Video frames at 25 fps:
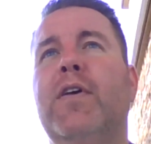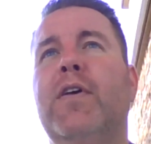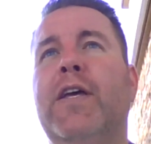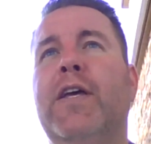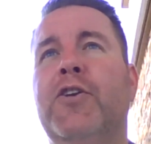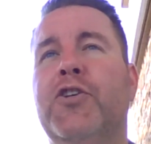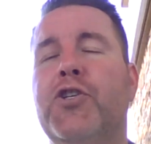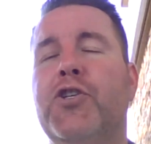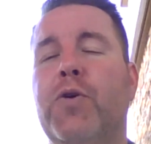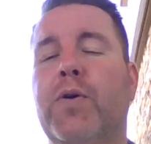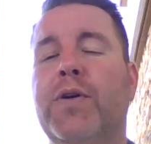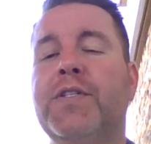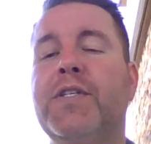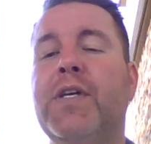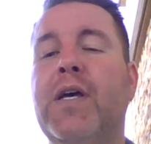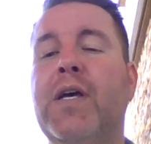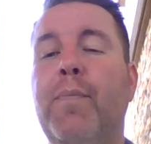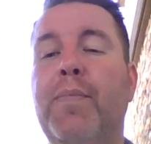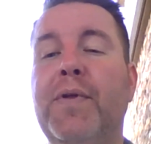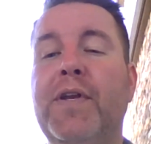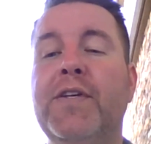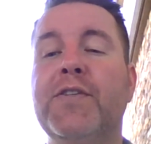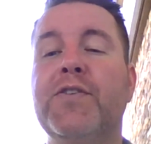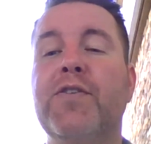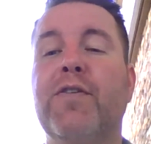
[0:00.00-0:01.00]
Insurance
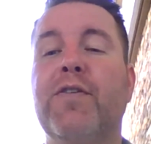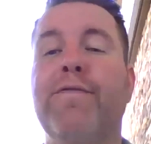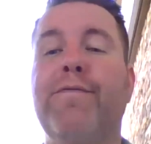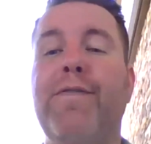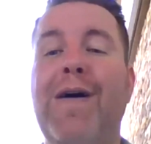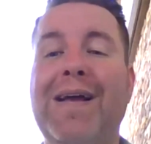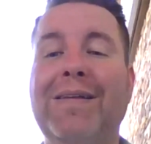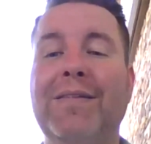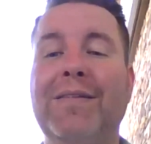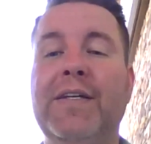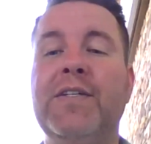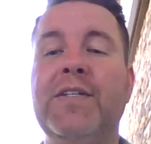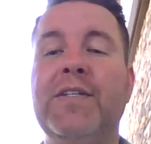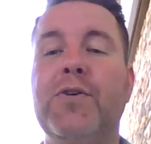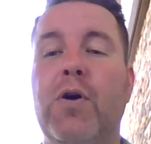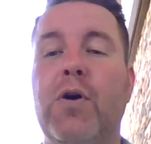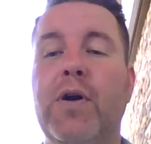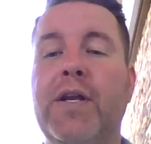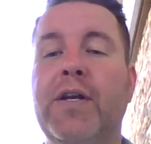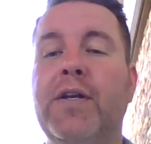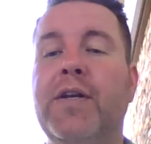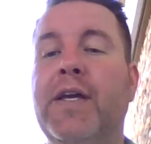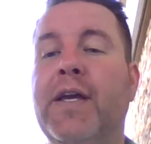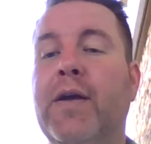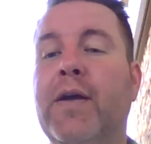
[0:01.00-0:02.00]
companies are finally
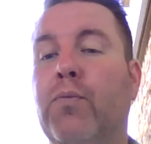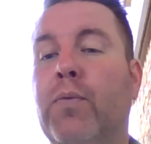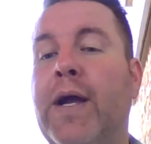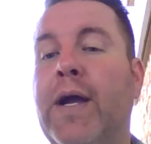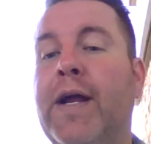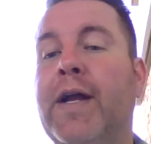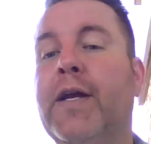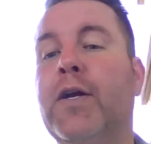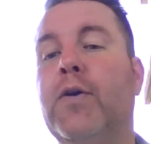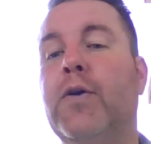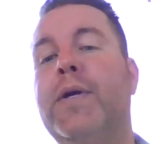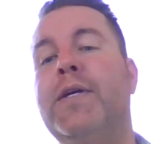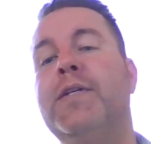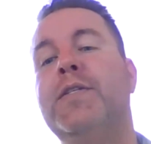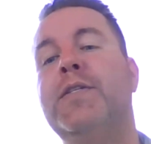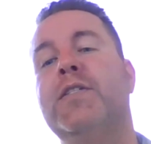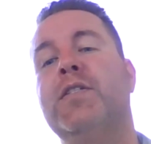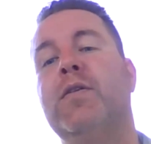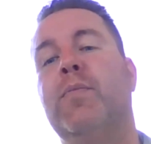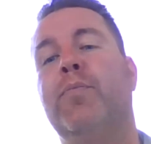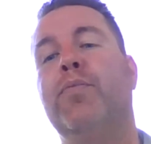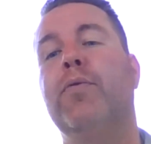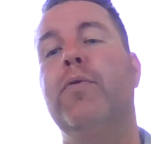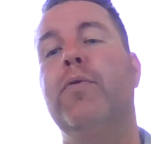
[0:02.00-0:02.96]
starting to get rate increases